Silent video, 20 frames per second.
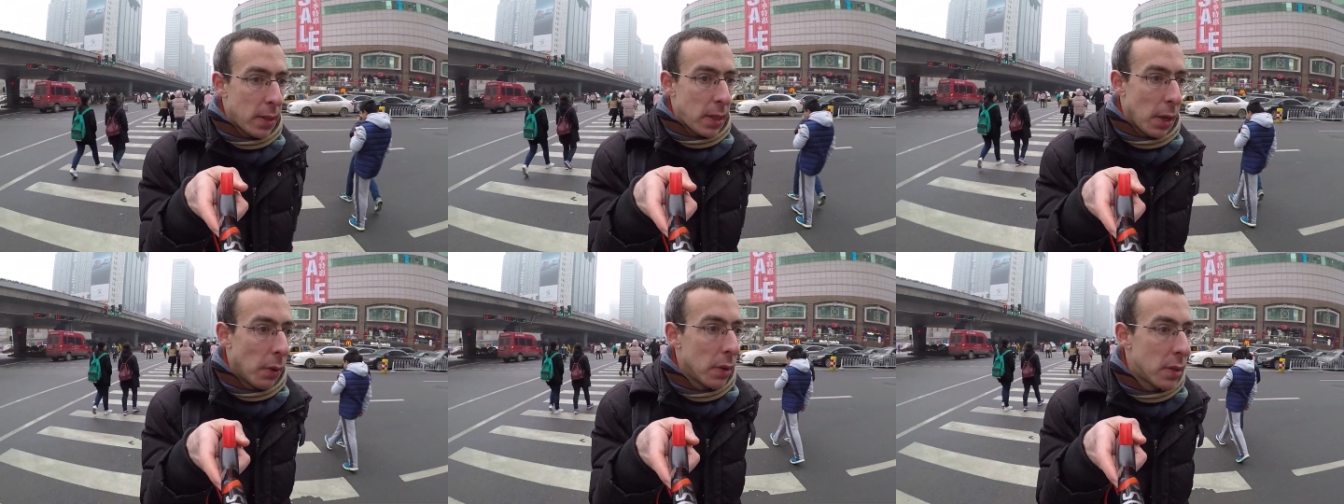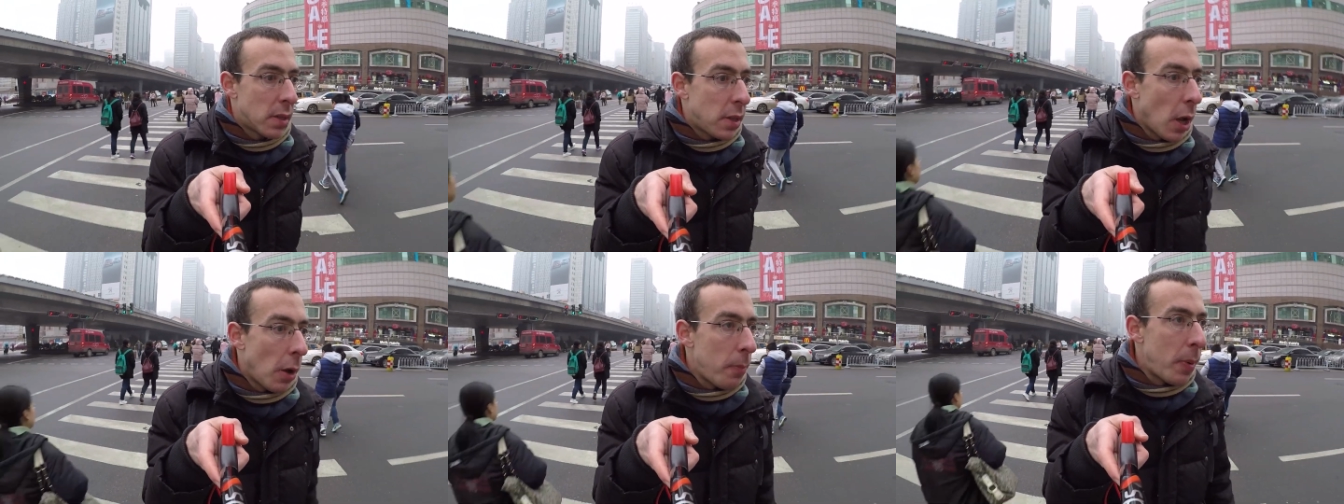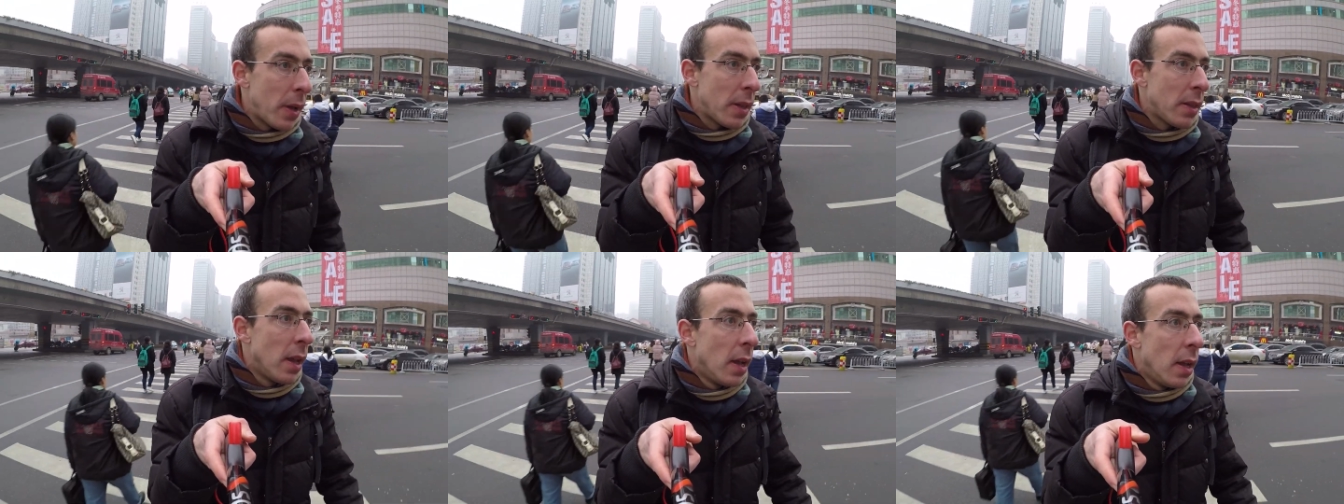They would
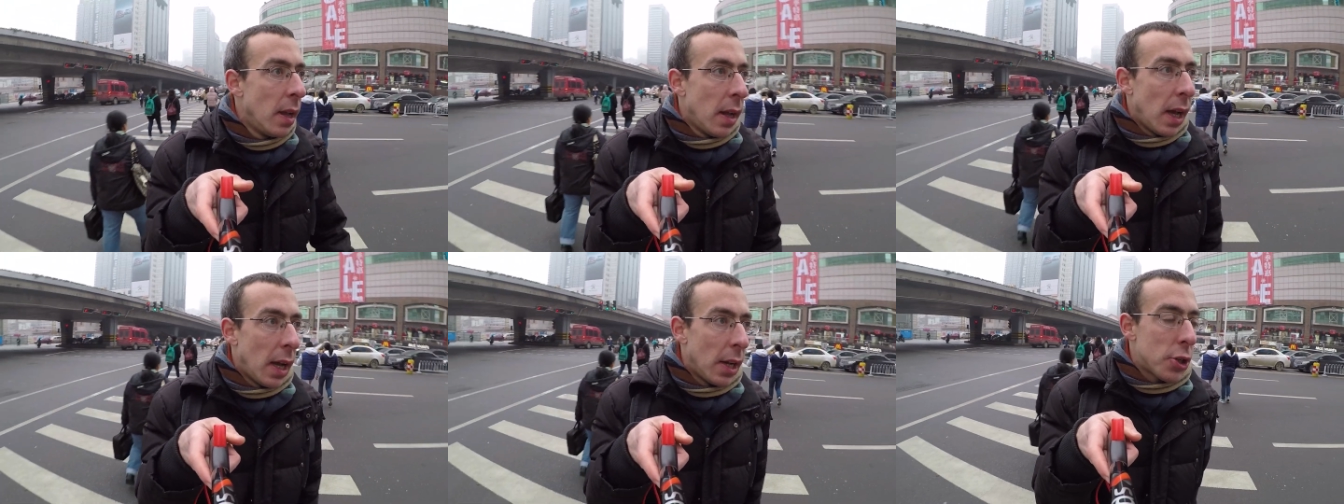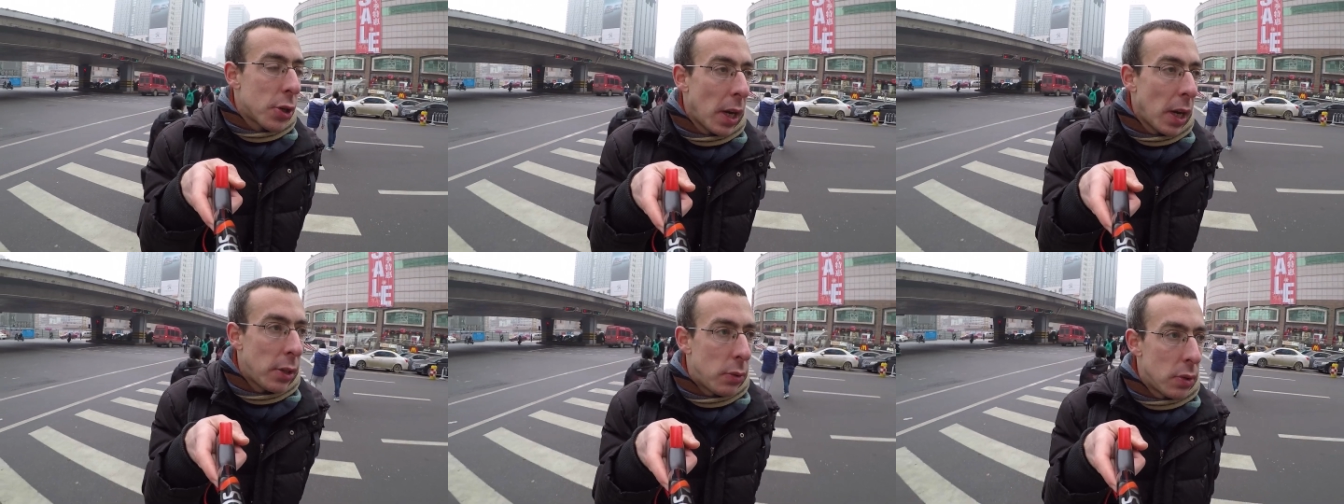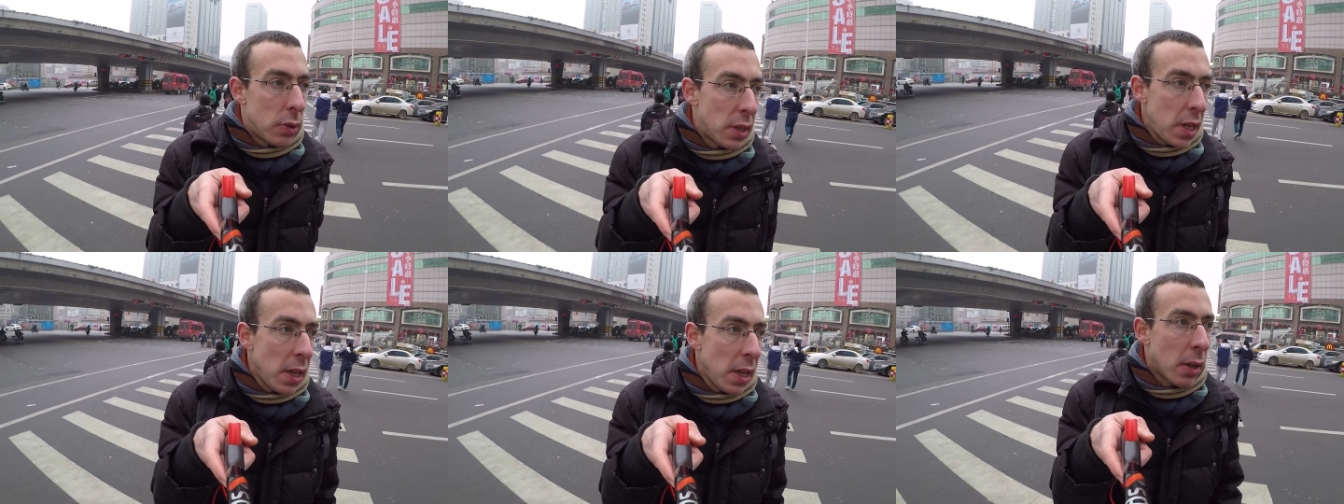stop and try
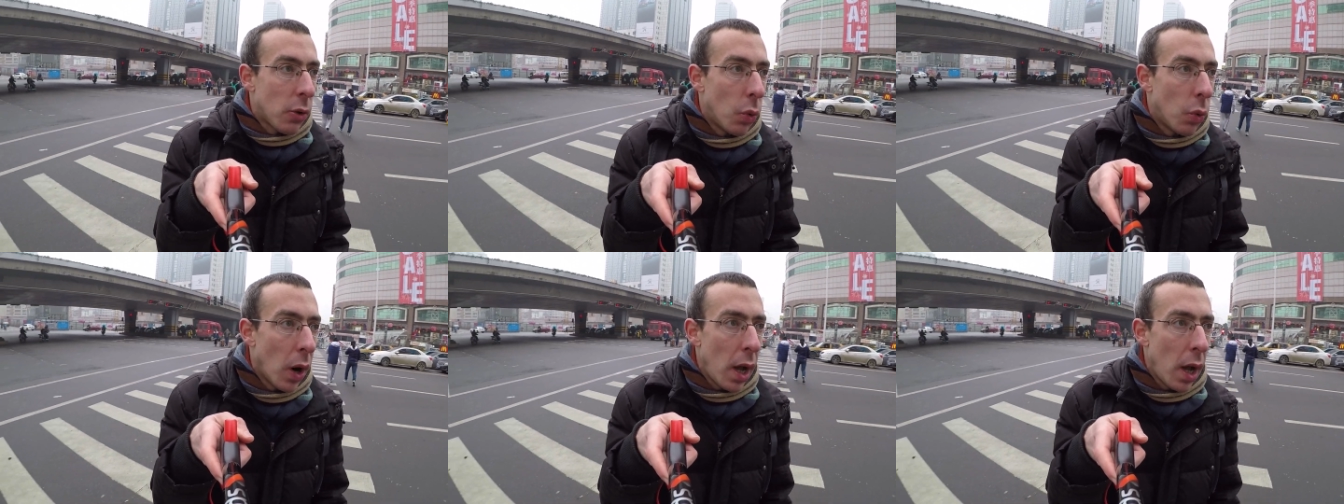to think